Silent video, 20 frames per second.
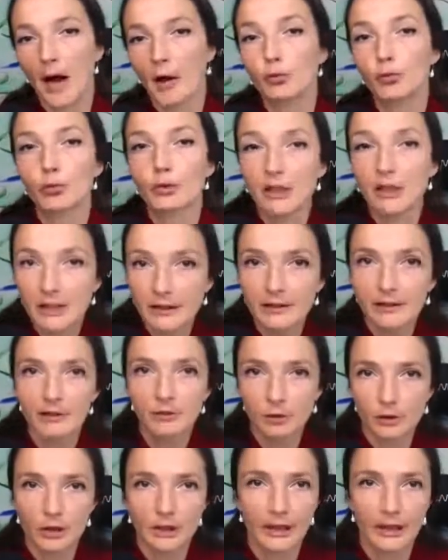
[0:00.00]
i really
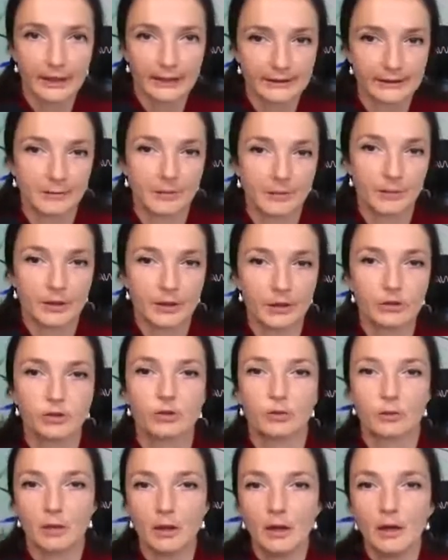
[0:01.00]
would like somebody
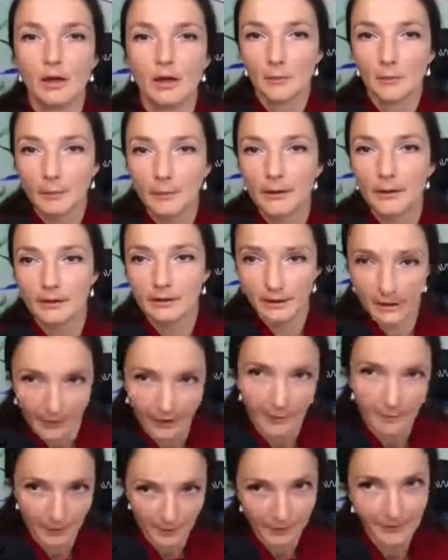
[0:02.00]
to build a
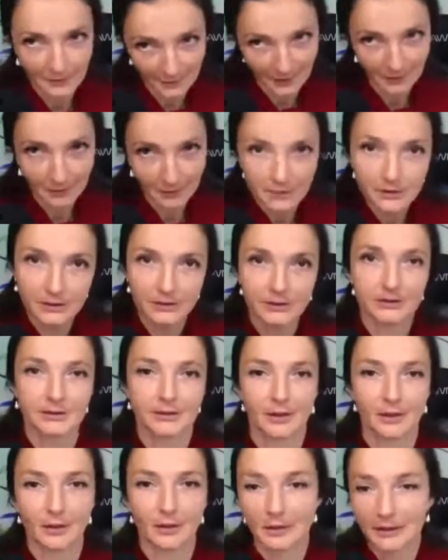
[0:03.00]
couple of those
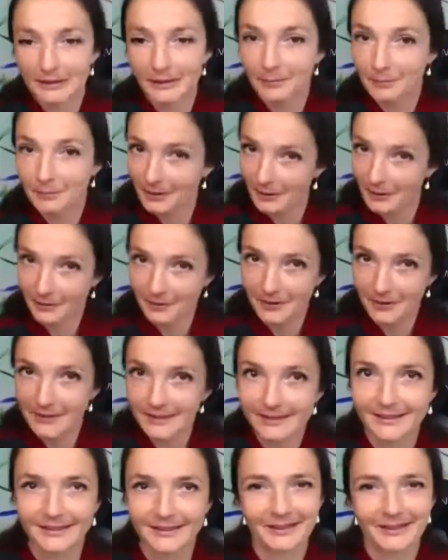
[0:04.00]
so
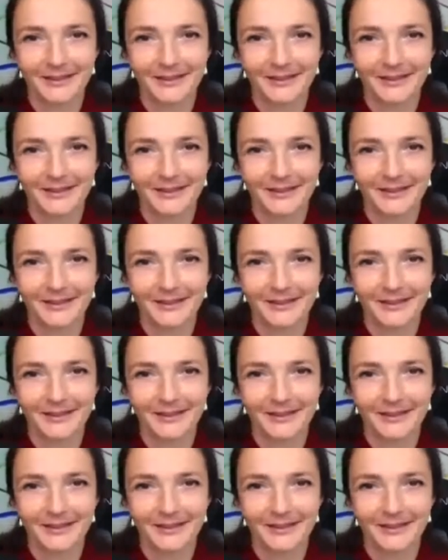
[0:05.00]
entrepreneurs